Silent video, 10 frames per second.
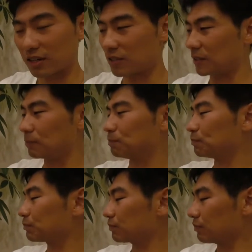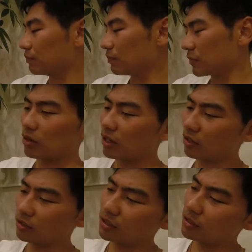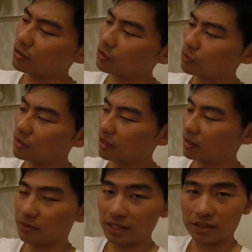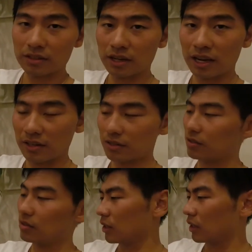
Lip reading: actually. So I got this Swiss knife that has